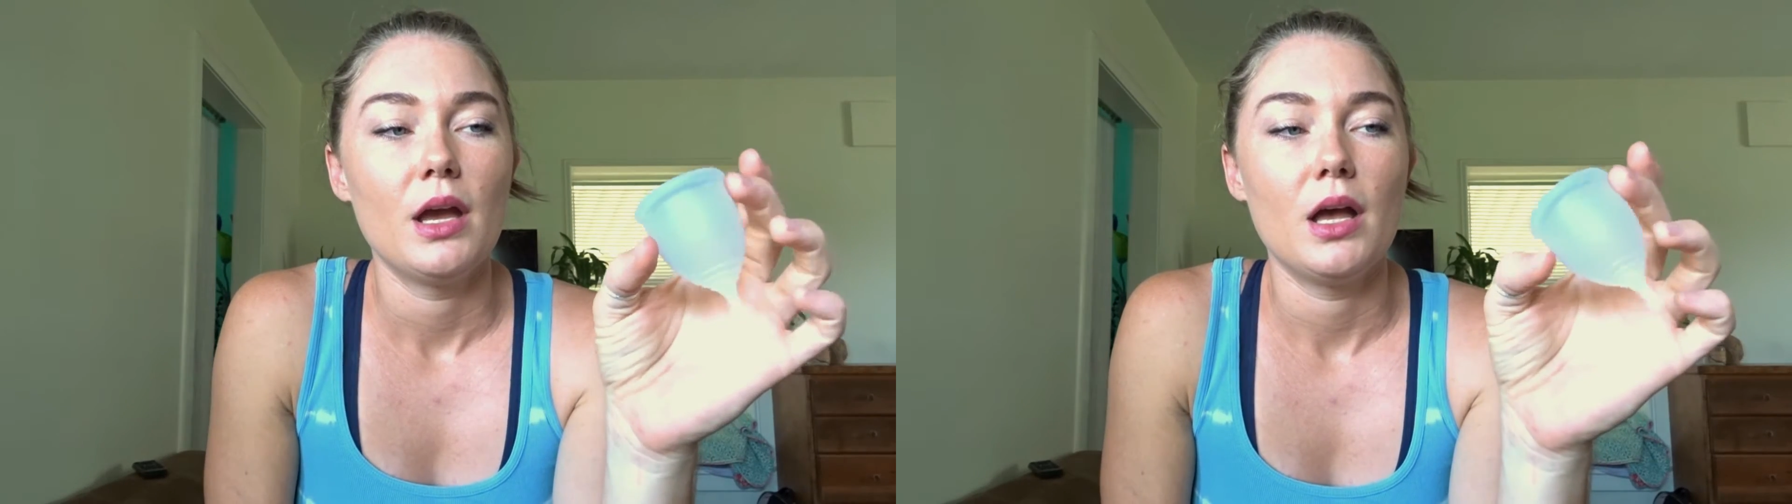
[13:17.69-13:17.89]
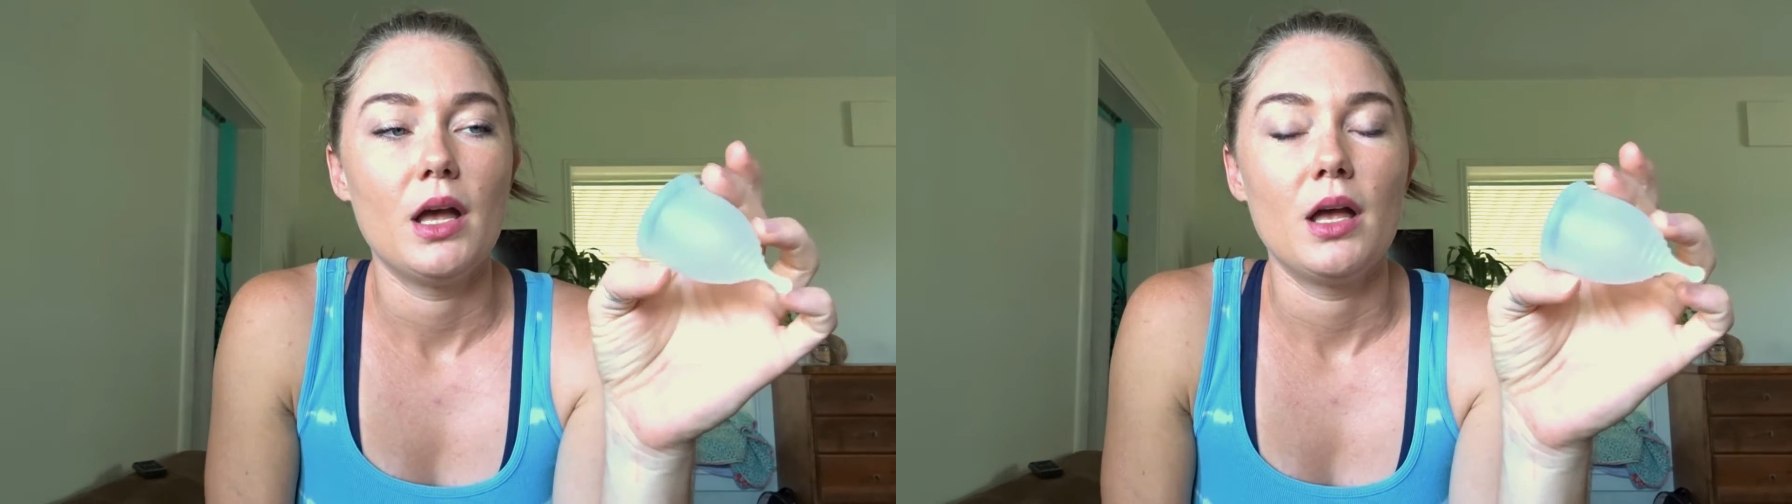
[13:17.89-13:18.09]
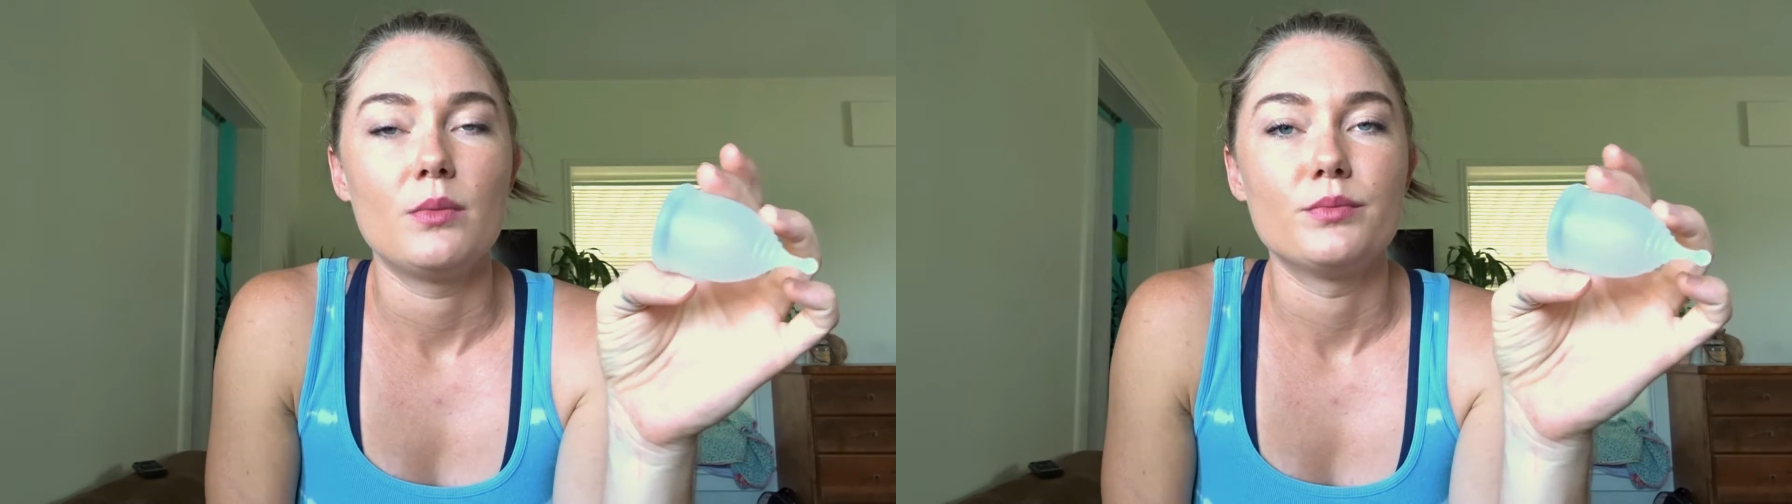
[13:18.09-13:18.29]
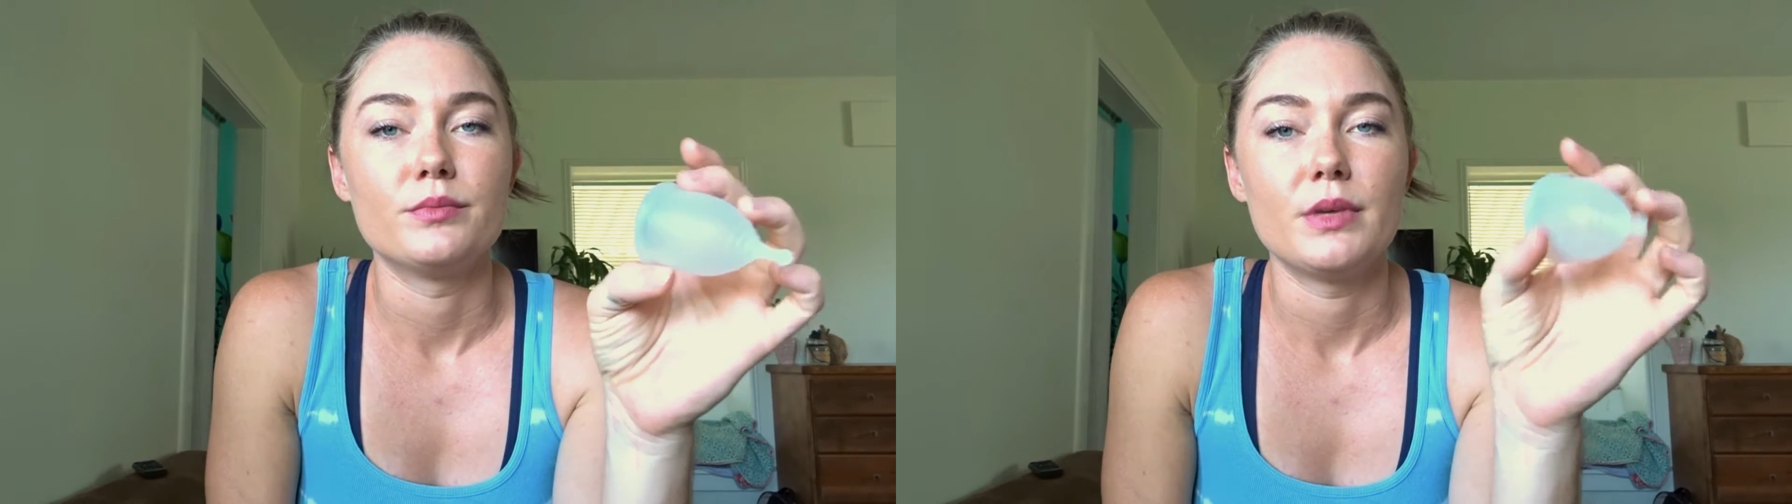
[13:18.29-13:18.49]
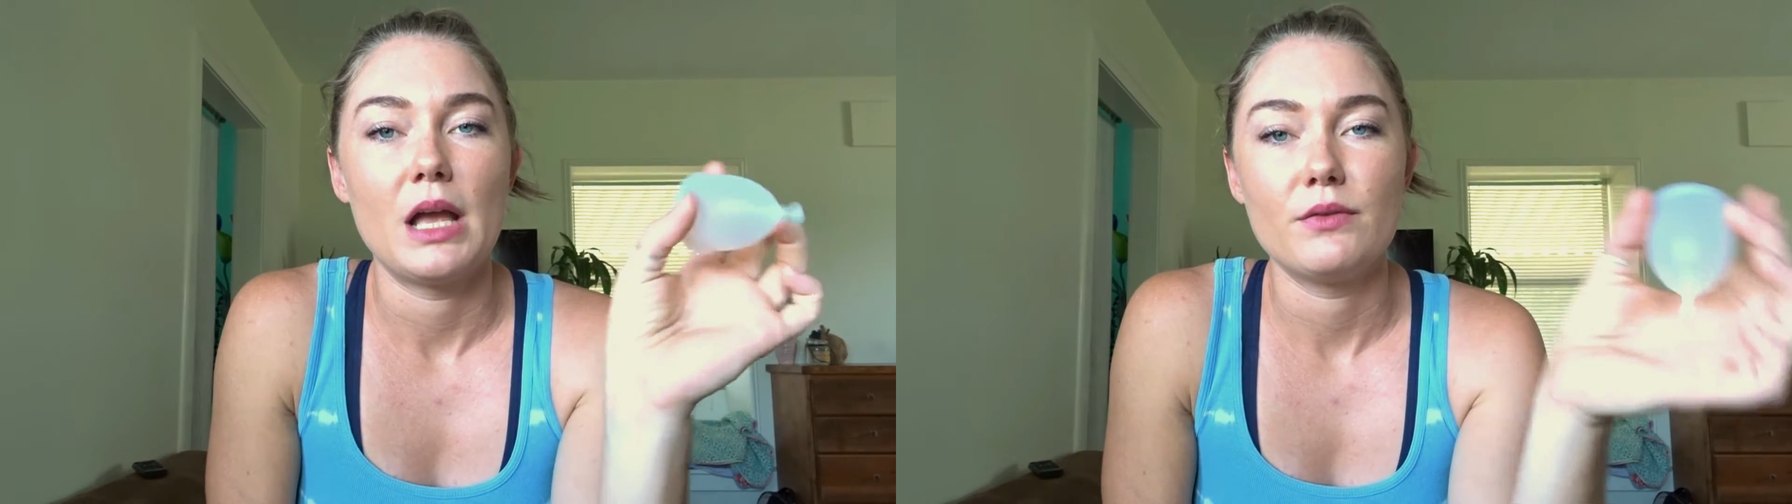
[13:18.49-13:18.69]

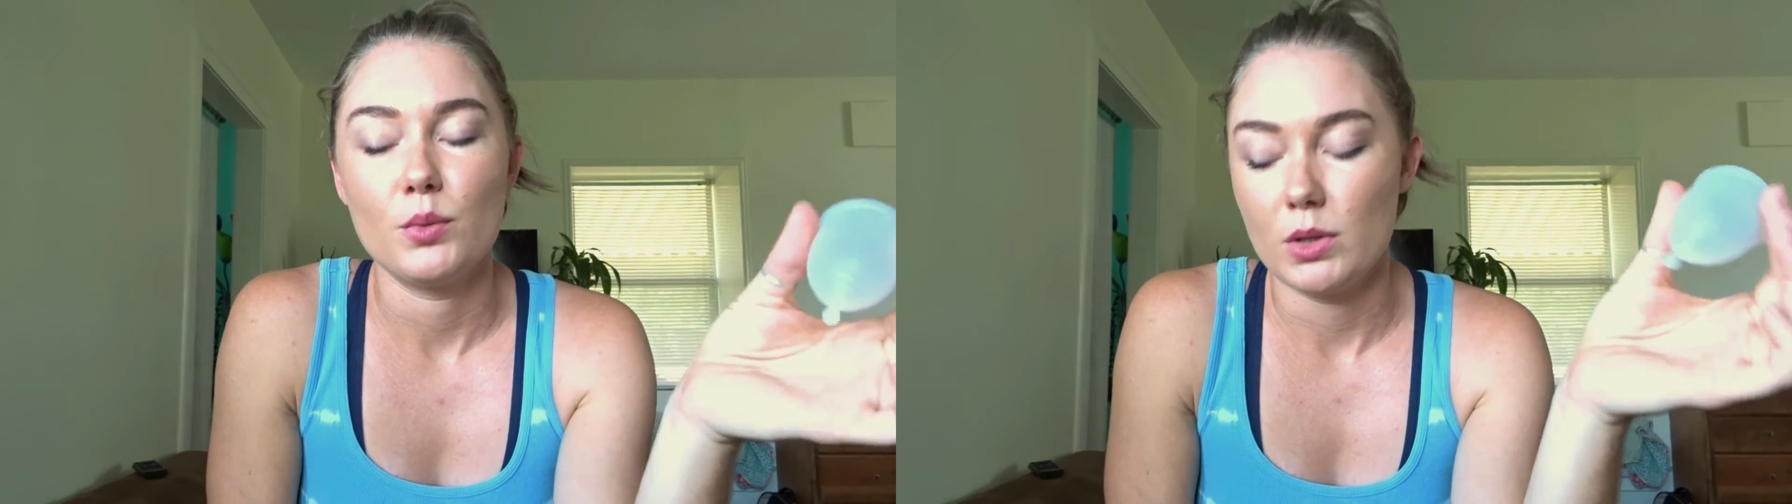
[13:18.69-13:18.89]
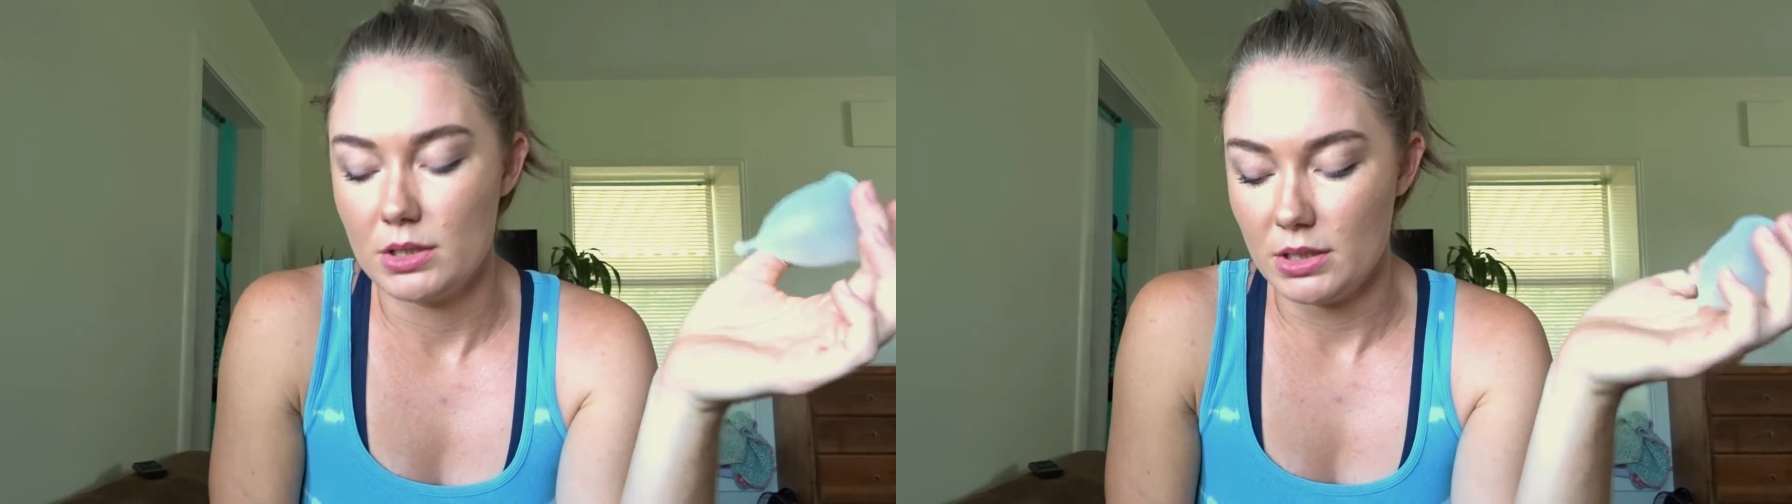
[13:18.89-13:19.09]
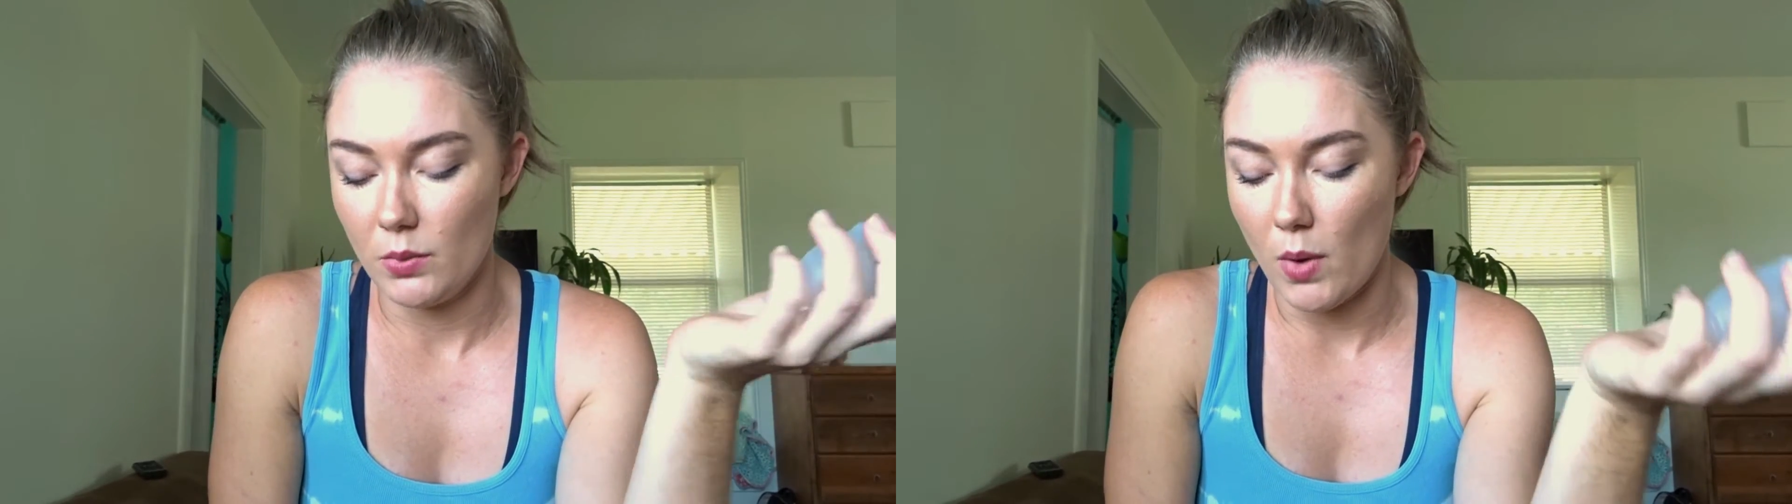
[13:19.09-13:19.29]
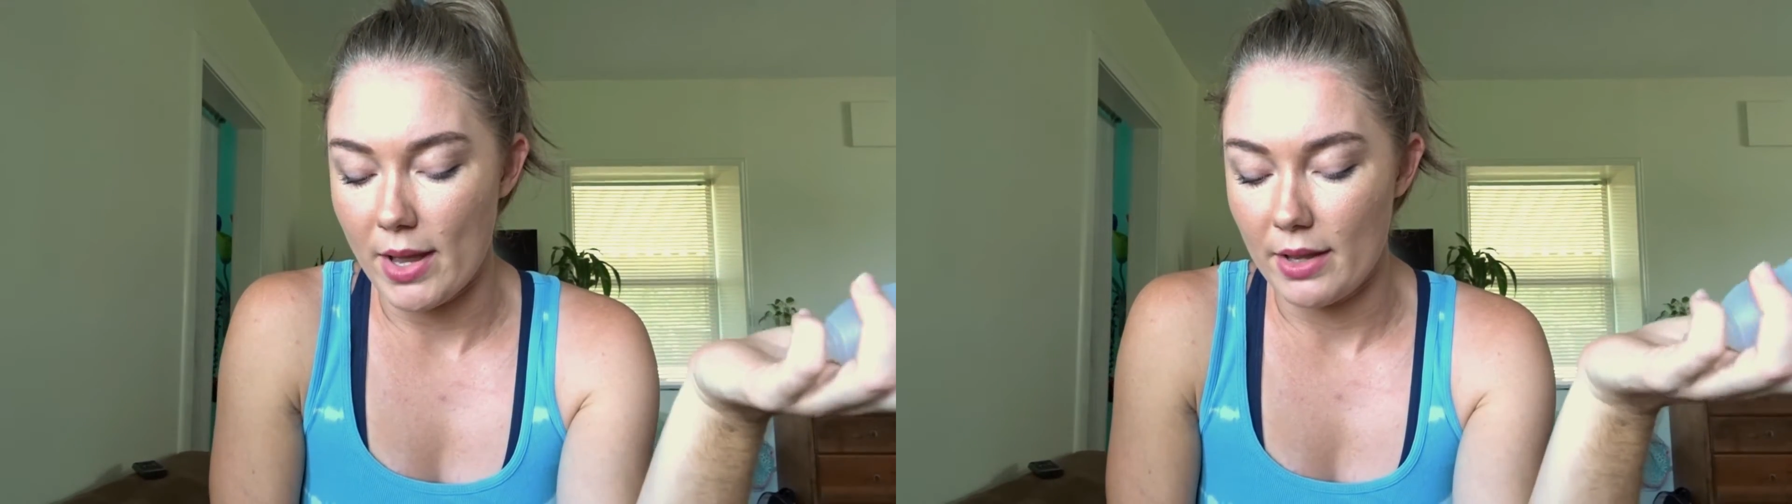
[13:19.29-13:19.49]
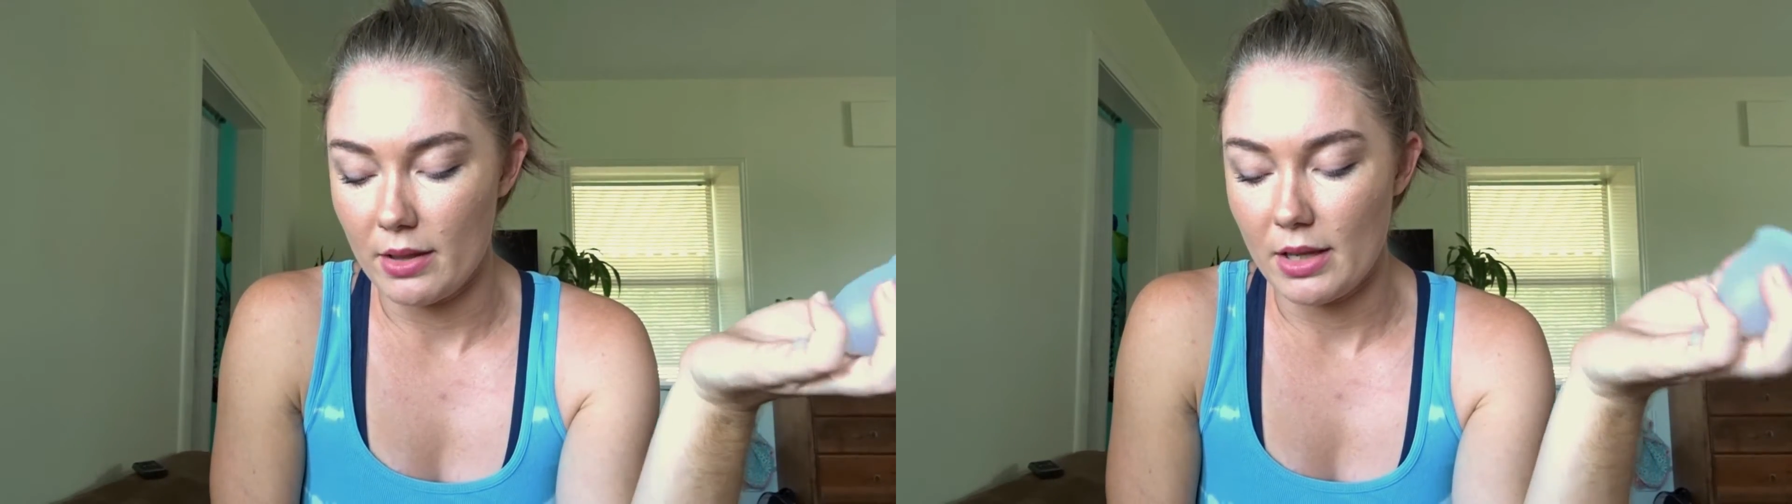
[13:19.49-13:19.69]
every once in a while